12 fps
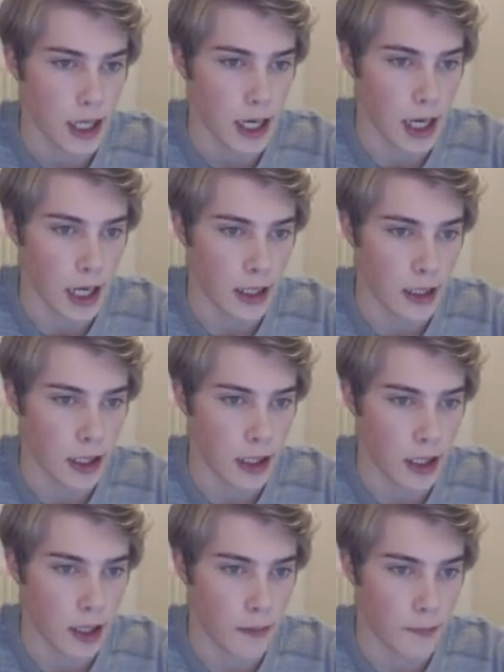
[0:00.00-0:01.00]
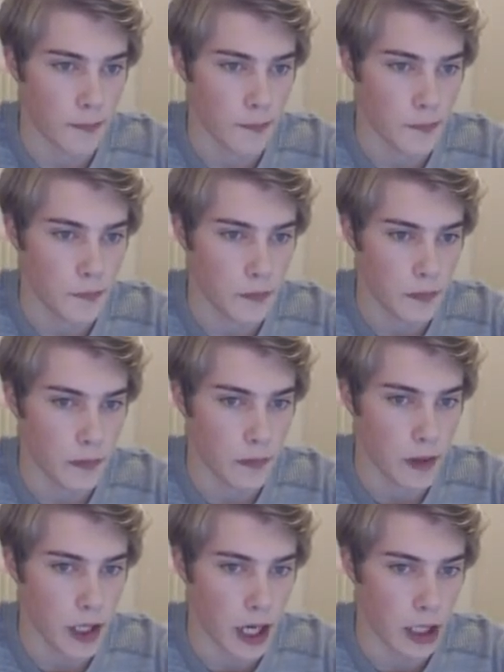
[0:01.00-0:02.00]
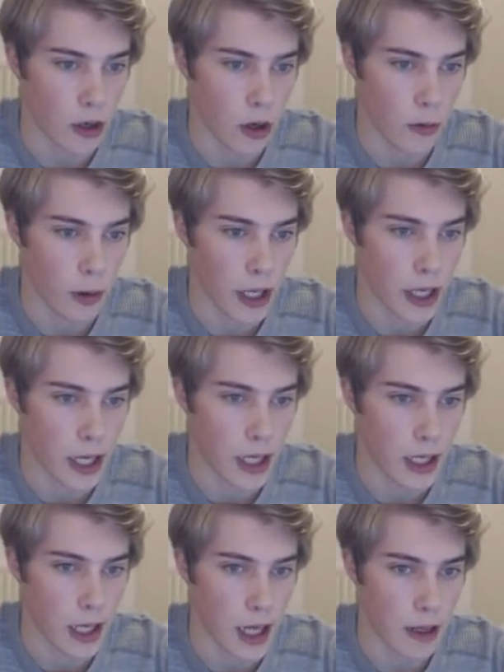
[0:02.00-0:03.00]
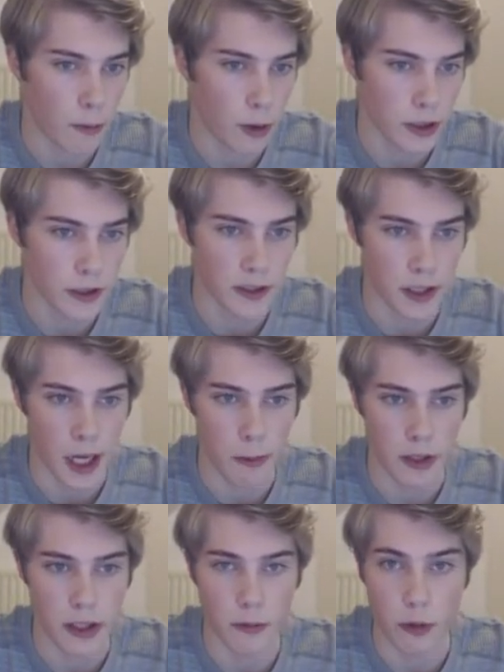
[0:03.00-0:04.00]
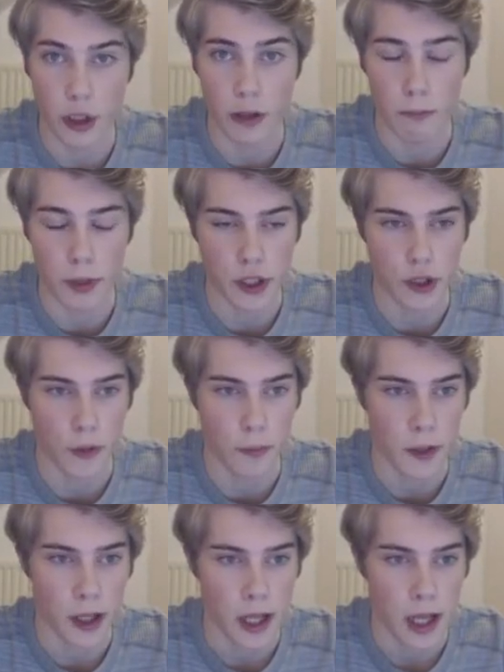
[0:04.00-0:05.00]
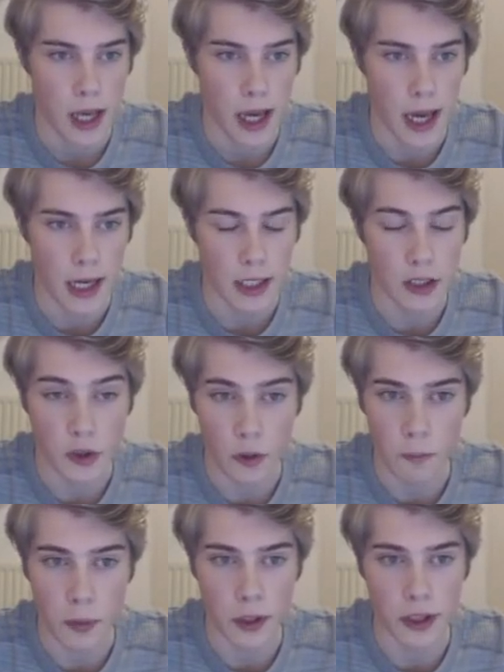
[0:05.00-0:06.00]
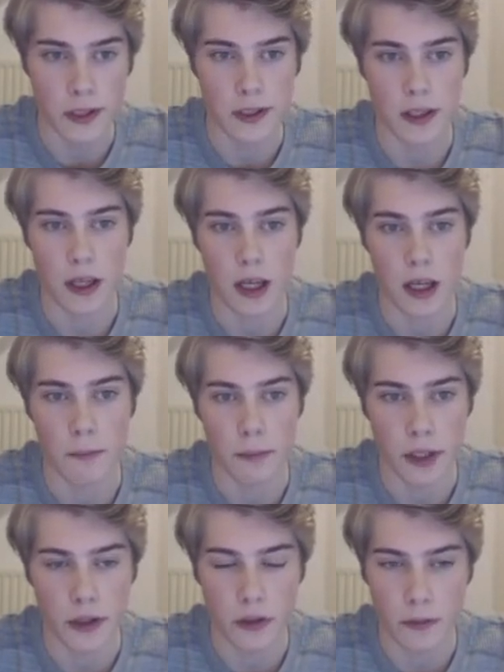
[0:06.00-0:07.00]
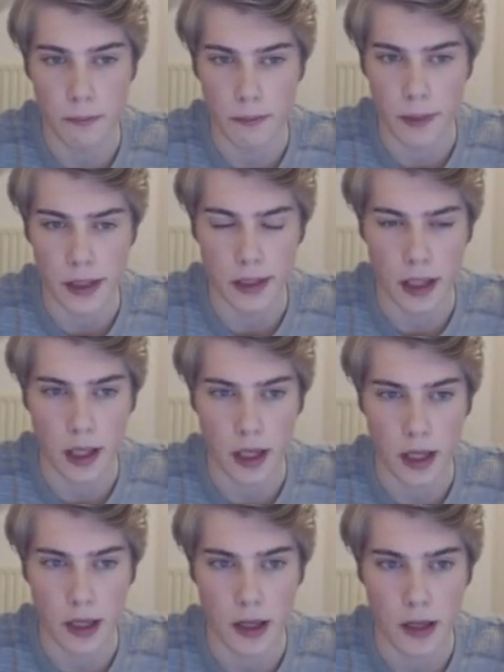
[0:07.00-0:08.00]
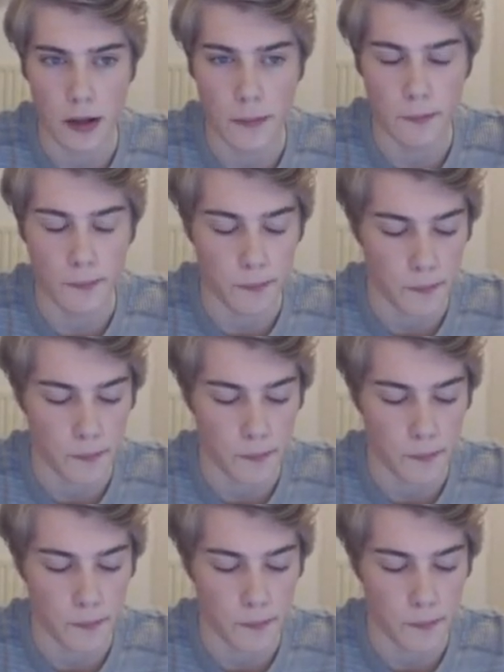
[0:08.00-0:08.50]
And um, yeah, Caruana was decided with the rook and bishop. And at some point, uh, Peter, um,